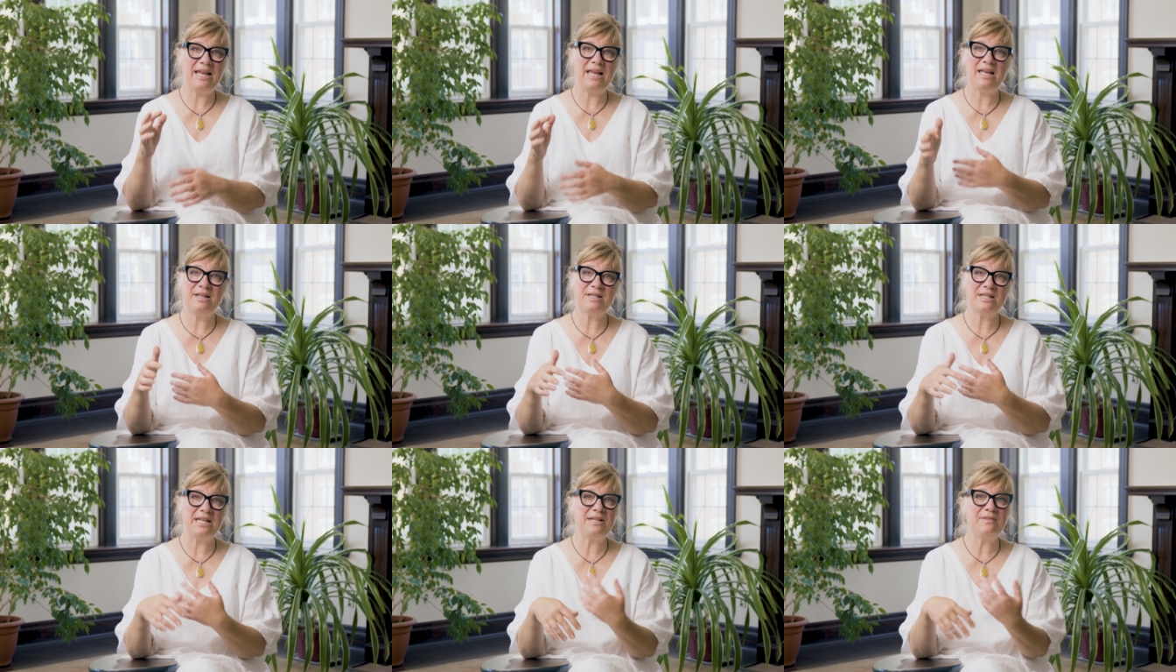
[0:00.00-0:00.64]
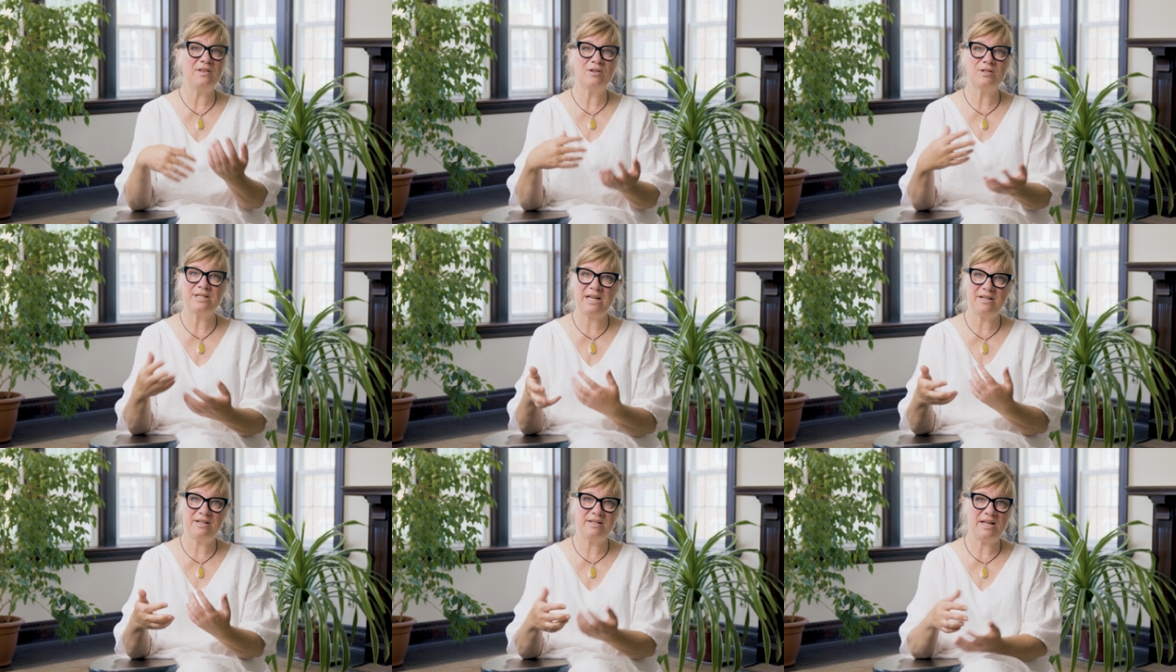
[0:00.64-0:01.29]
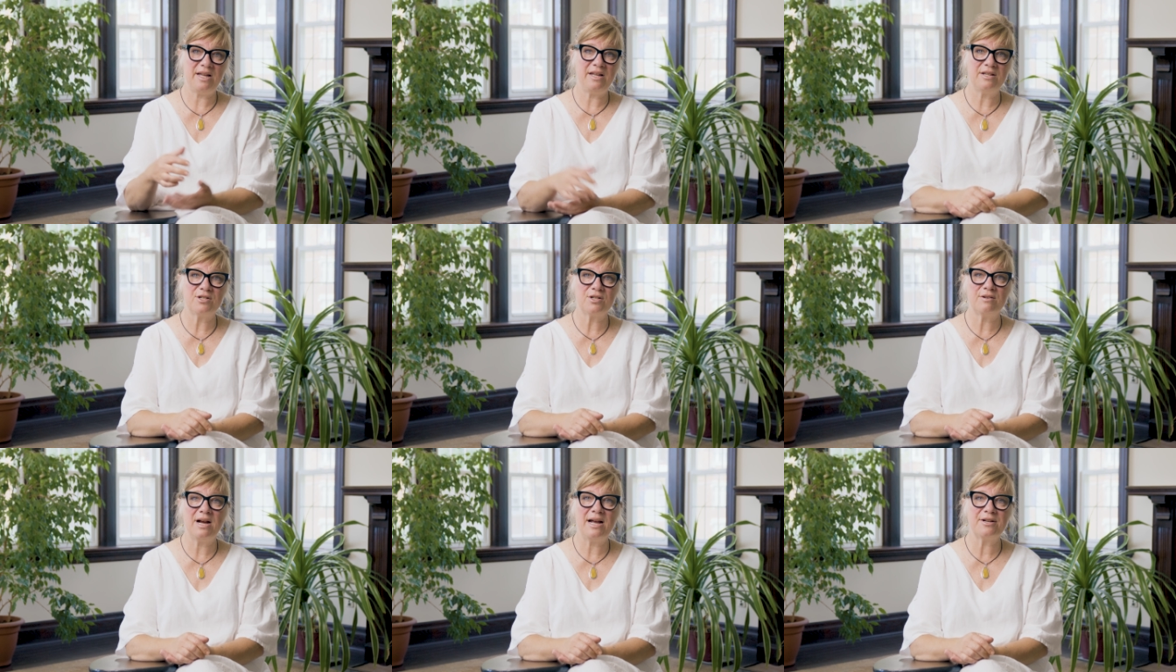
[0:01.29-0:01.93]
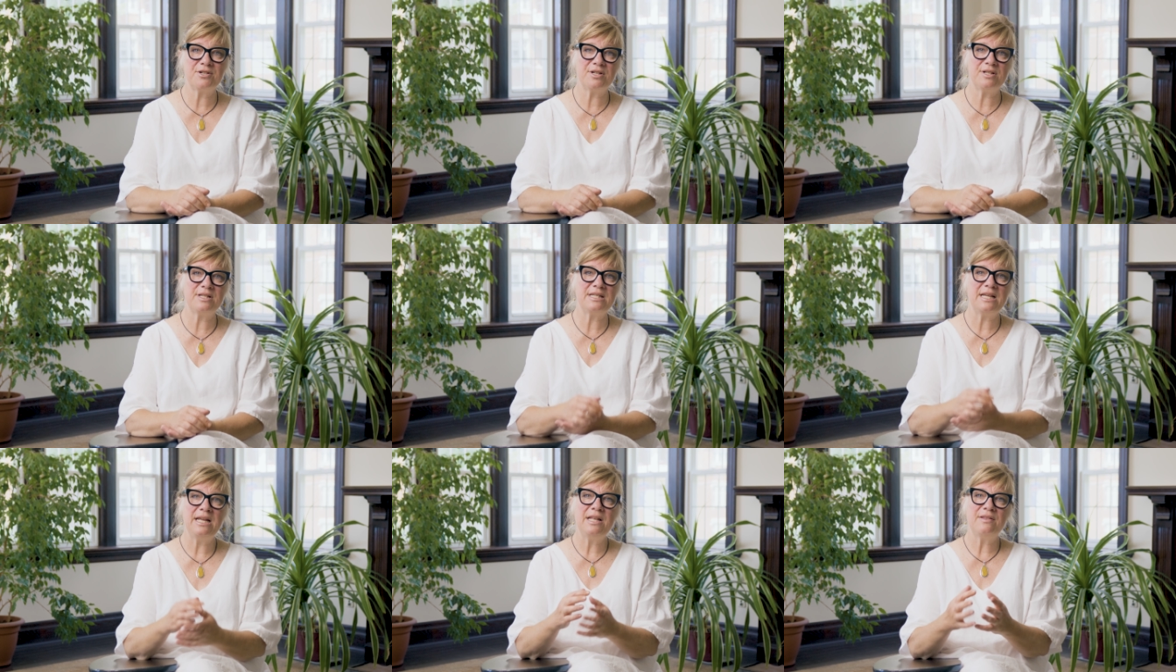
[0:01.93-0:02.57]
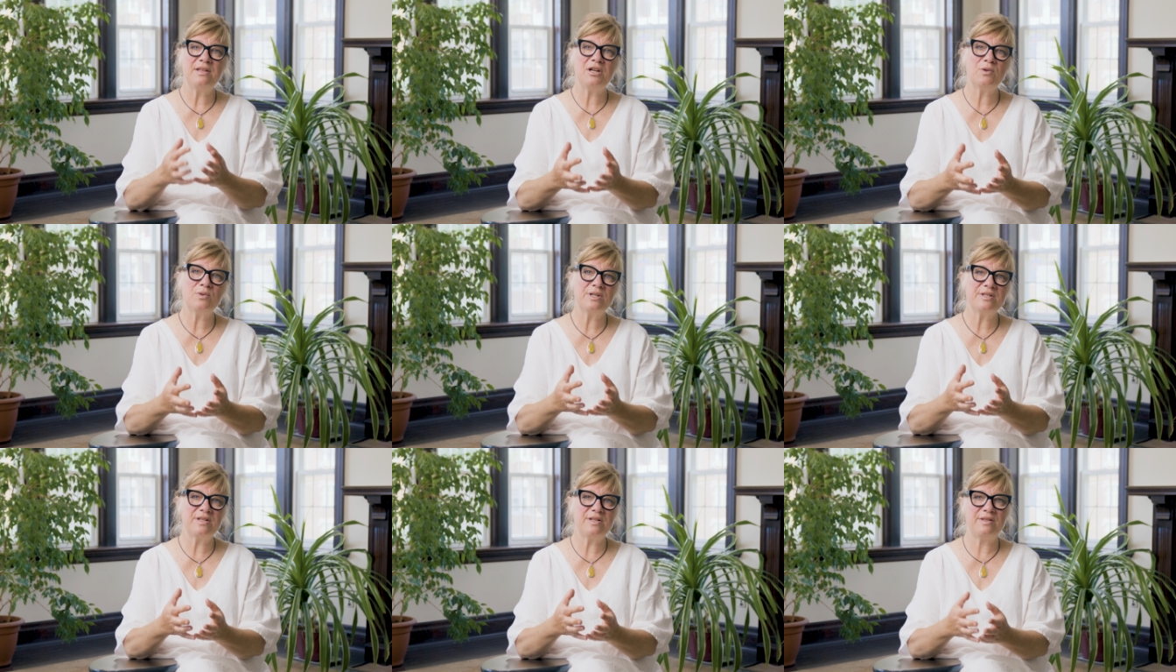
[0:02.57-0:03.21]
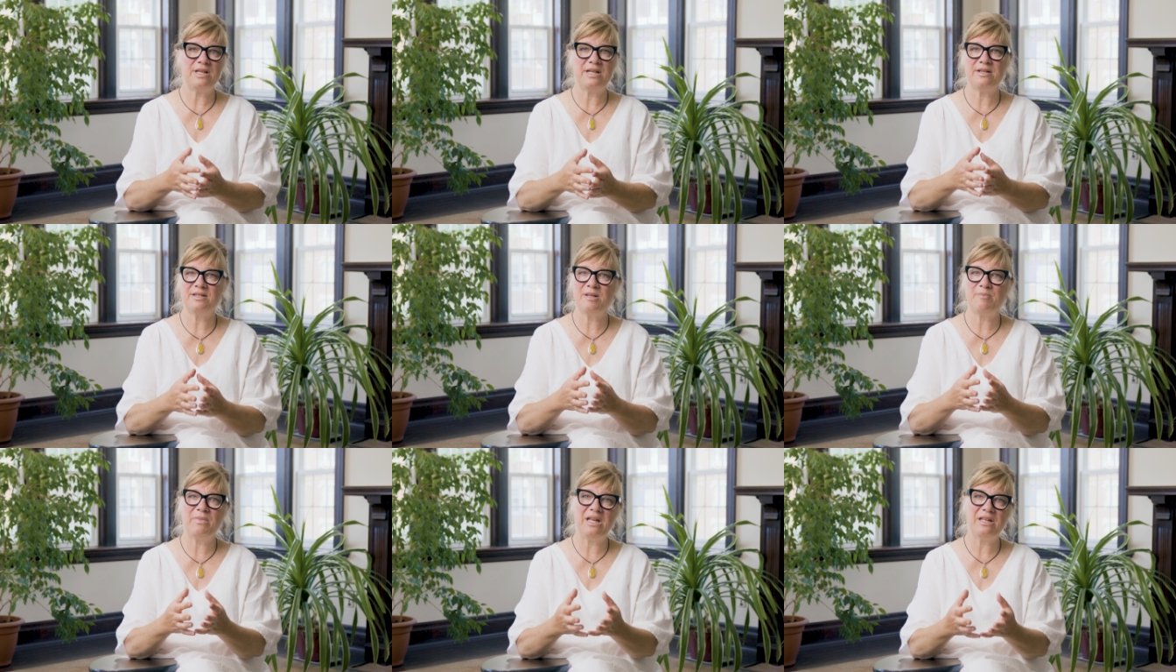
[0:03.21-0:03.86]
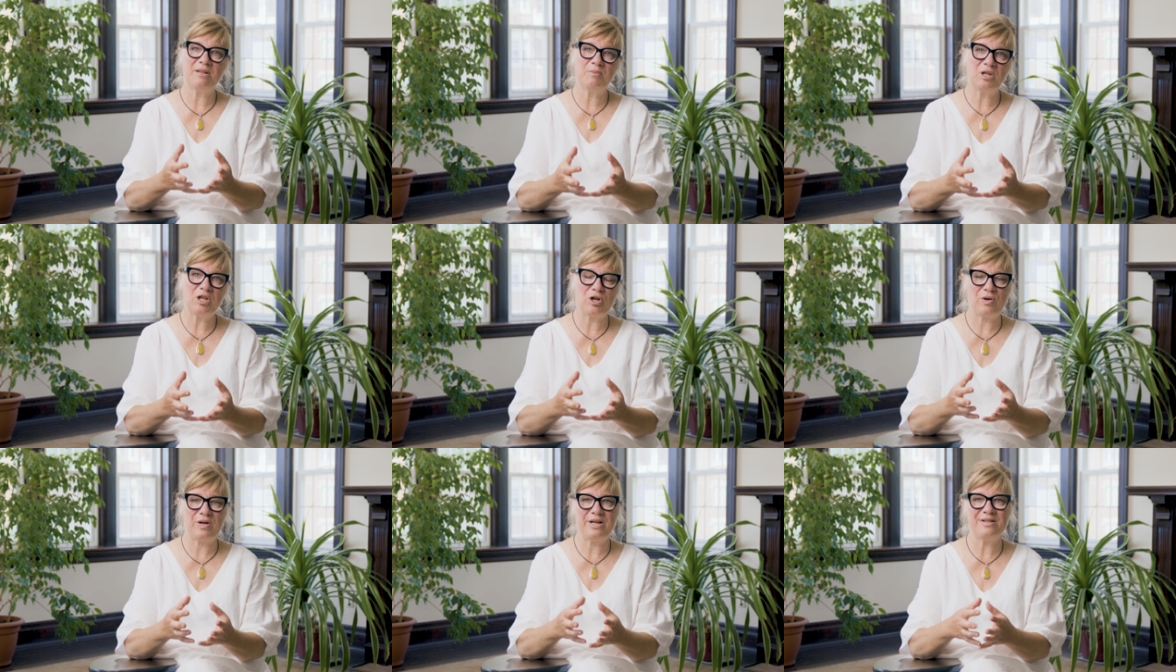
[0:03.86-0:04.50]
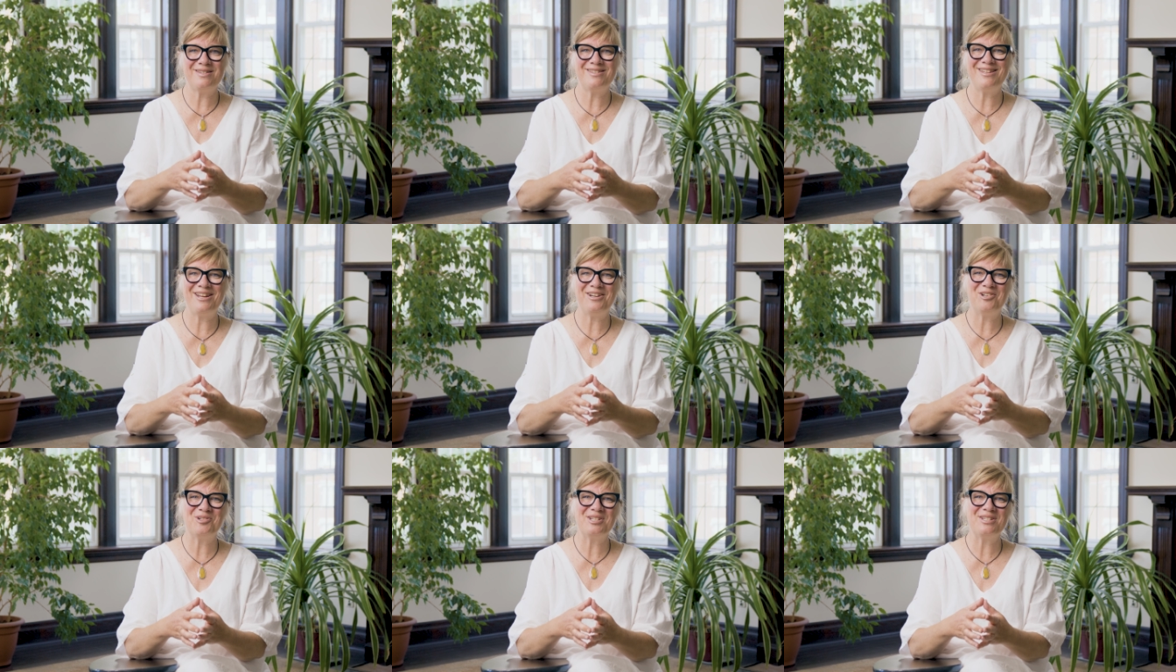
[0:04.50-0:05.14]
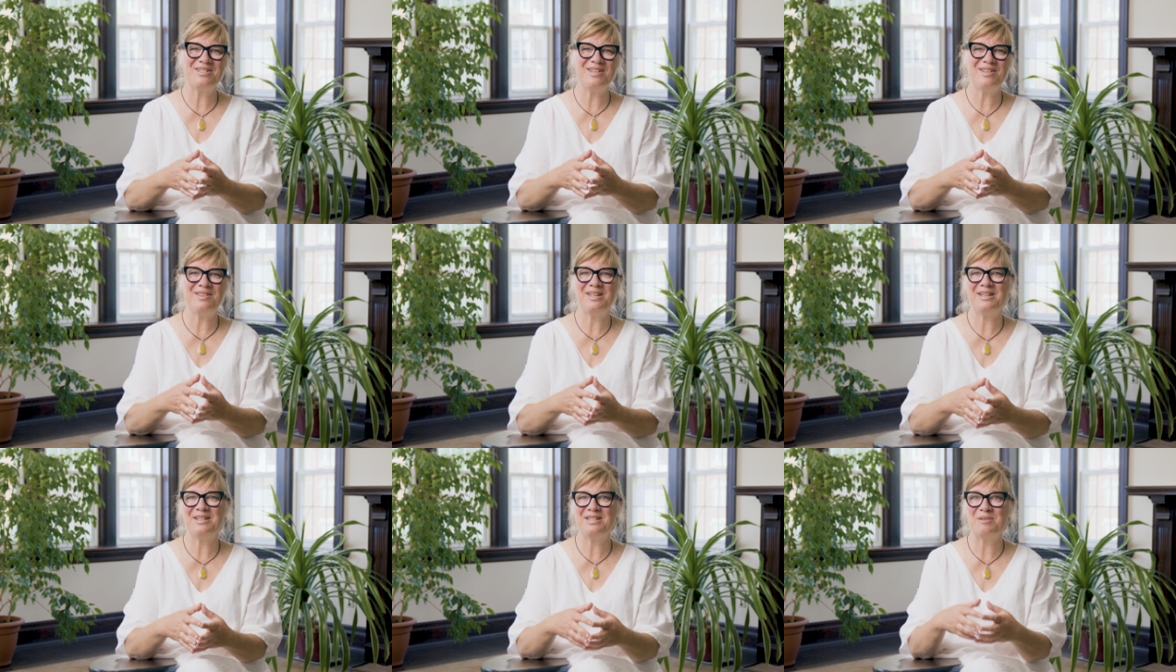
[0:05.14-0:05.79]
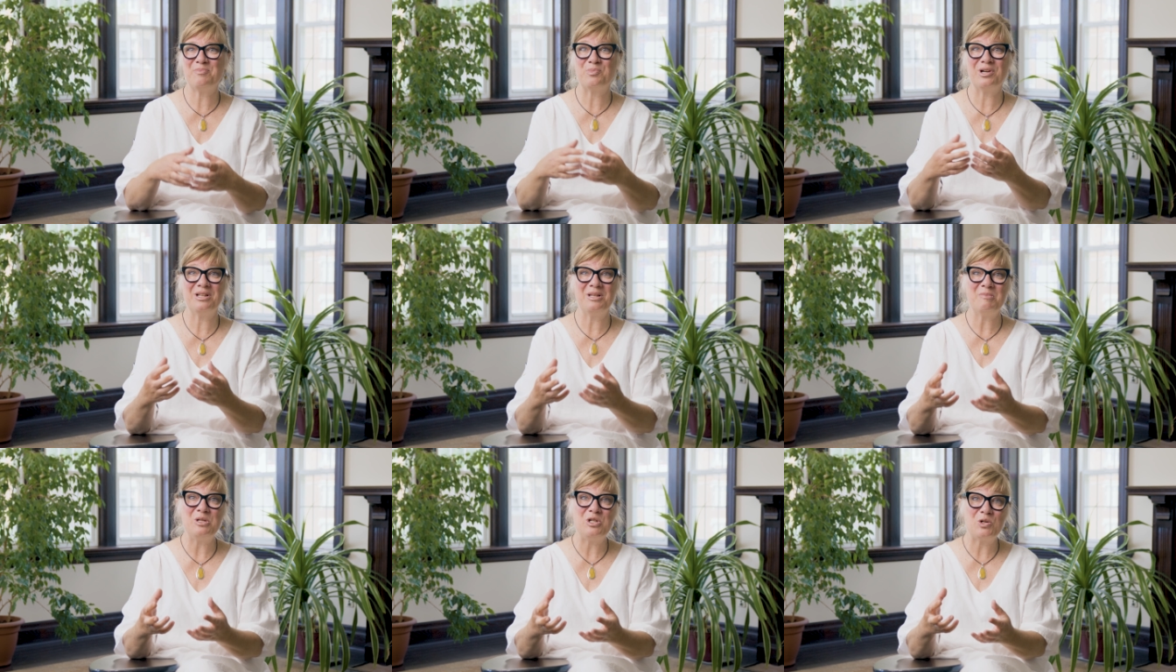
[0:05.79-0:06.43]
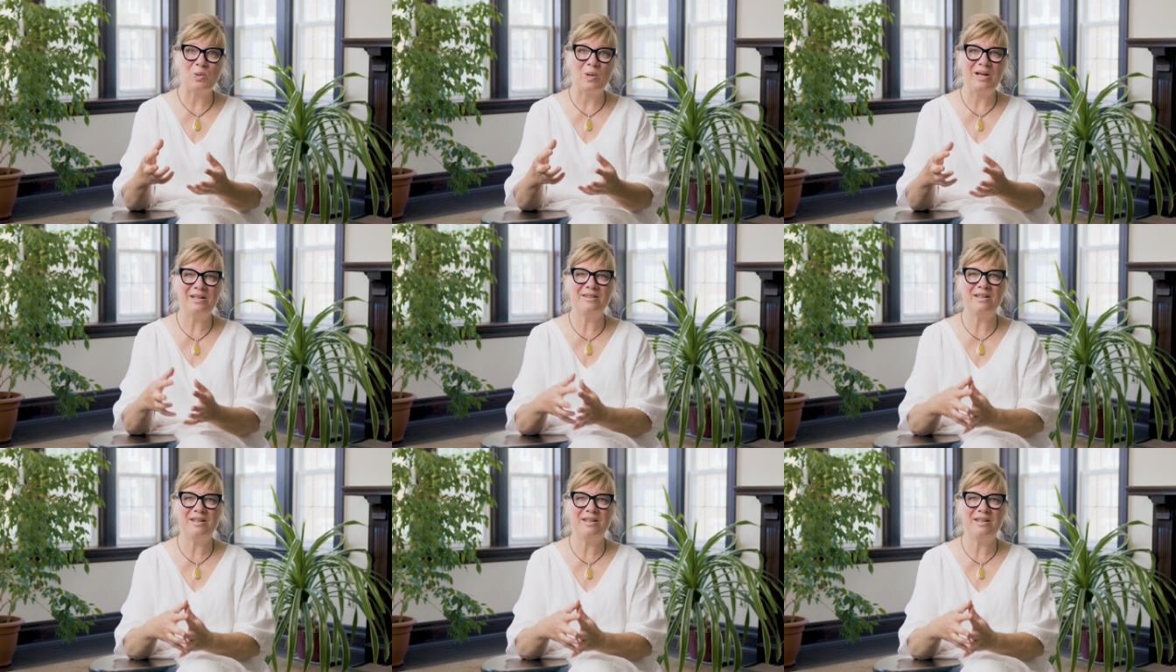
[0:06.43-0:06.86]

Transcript: And in their day to day interactions, they notice the things that make them curious. They notice the things that bring them joy.